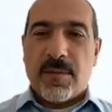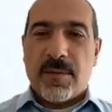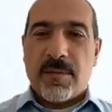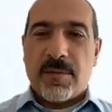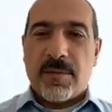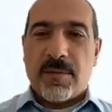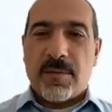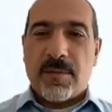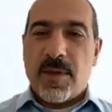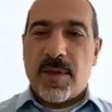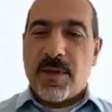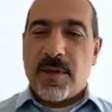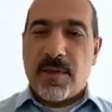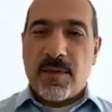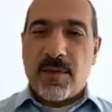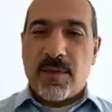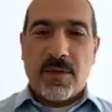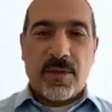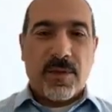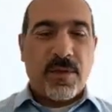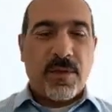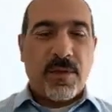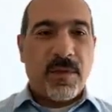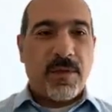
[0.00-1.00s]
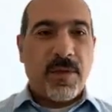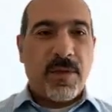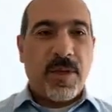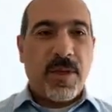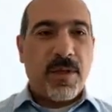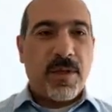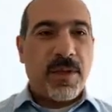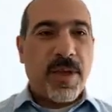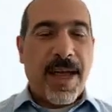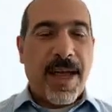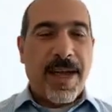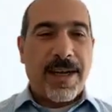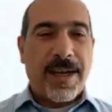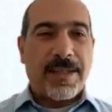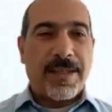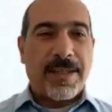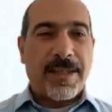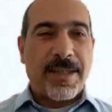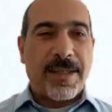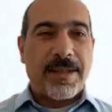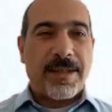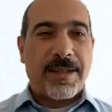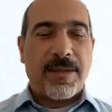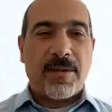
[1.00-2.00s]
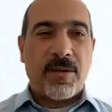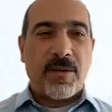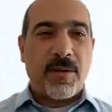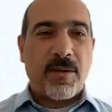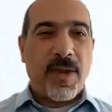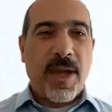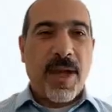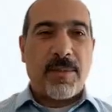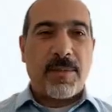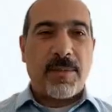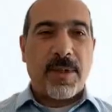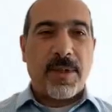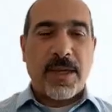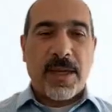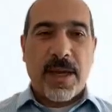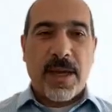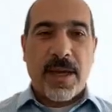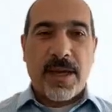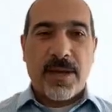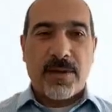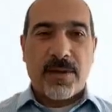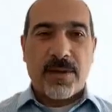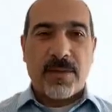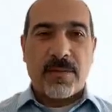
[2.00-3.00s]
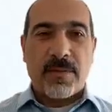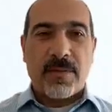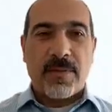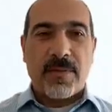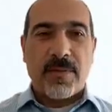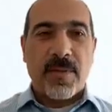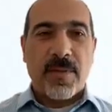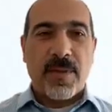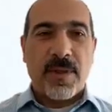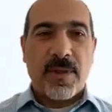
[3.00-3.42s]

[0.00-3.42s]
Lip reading: when user needs access to an application,